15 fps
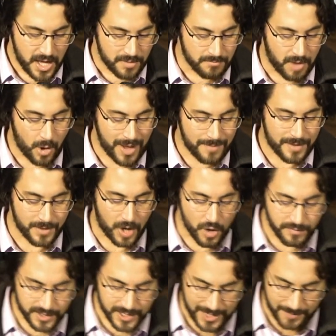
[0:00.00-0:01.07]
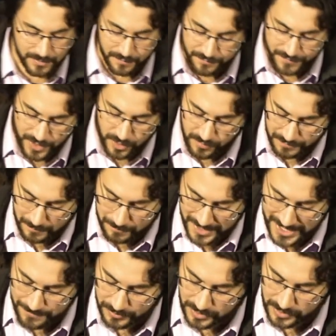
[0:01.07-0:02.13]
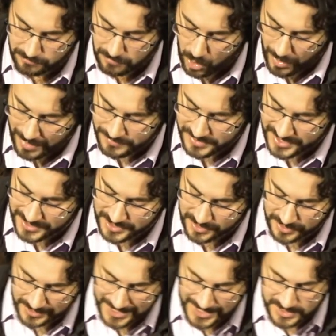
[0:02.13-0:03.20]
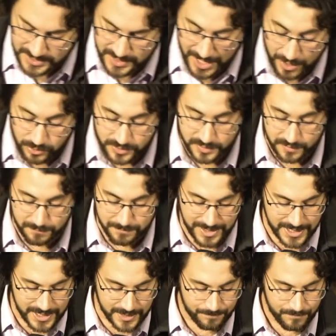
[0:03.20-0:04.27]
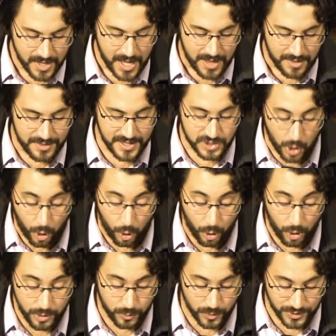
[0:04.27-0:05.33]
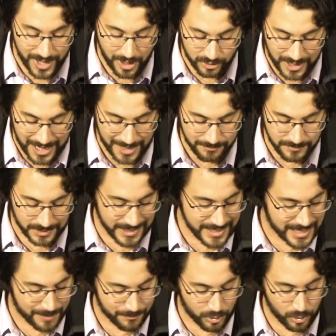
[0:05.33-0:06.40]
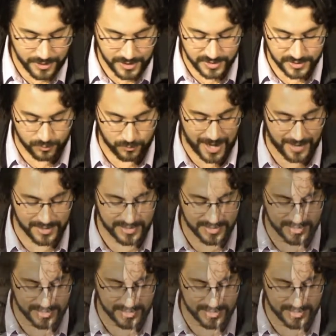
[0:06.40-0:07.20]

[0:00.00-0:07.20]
Moab had overcome the fear of the people, and Moab said to the leaders, elders of Midian, "This horde will now come lick up all that is around us